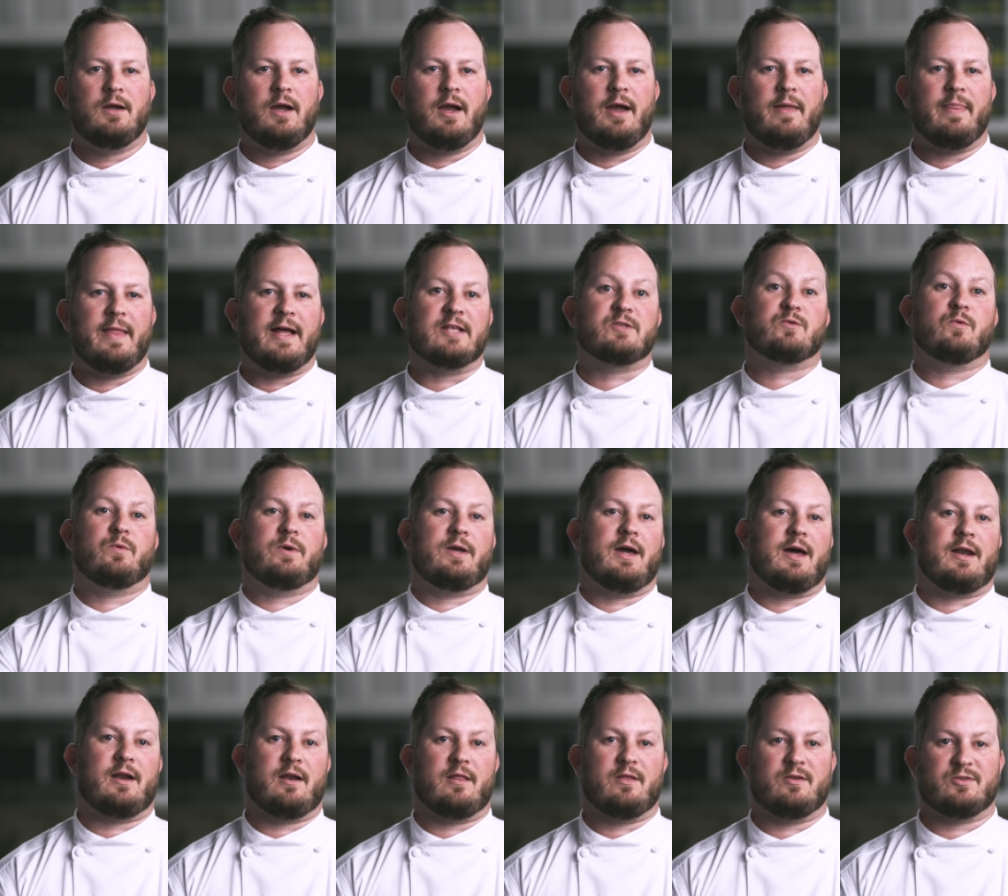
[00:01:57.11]
And that's what we
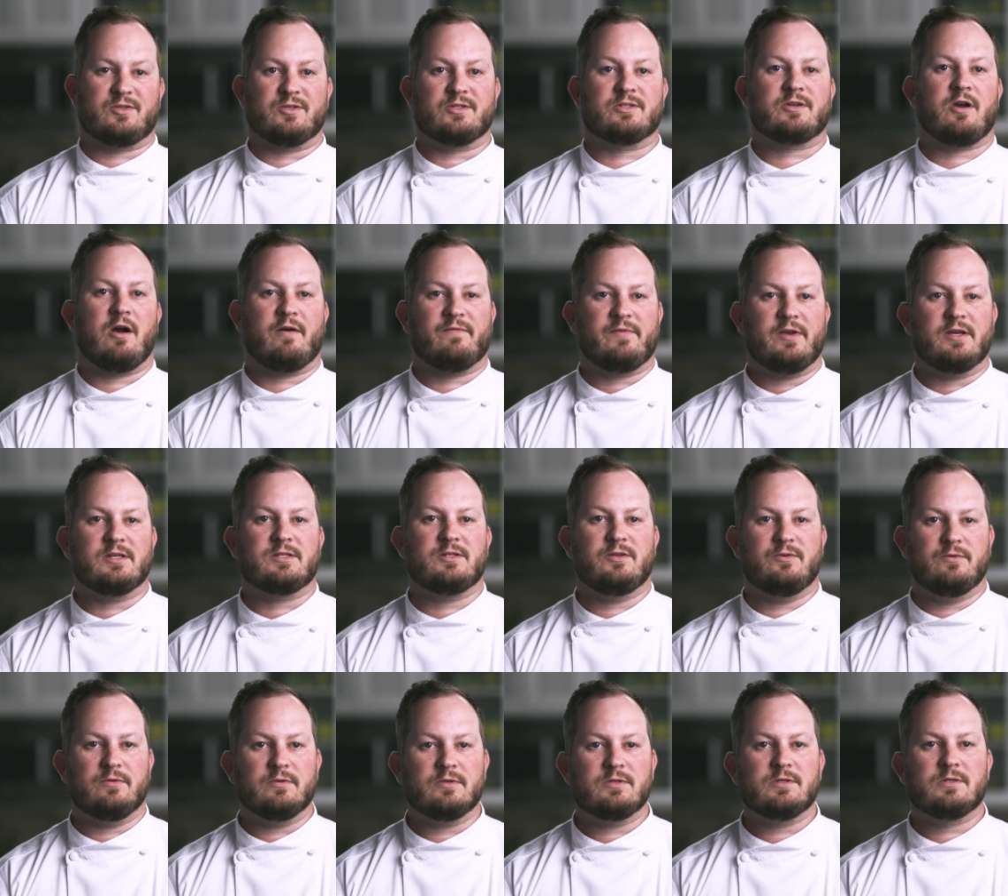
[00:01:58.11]
got out of those Escoffier
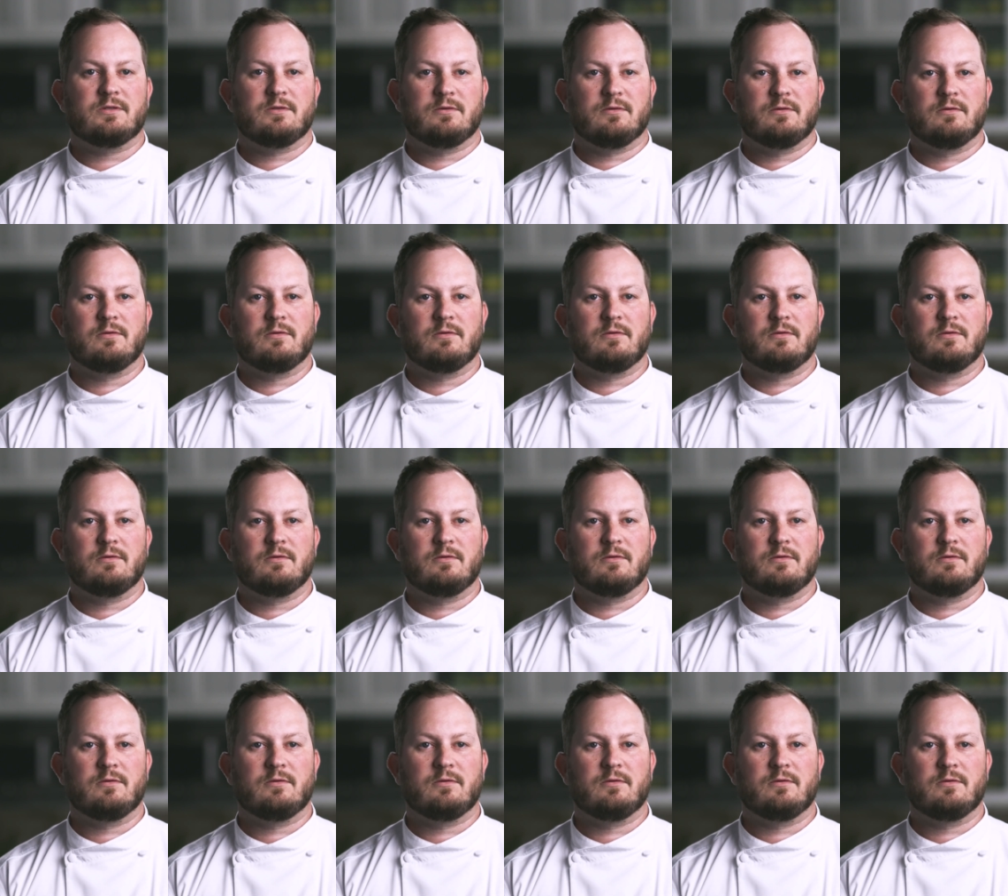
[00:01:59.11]
students.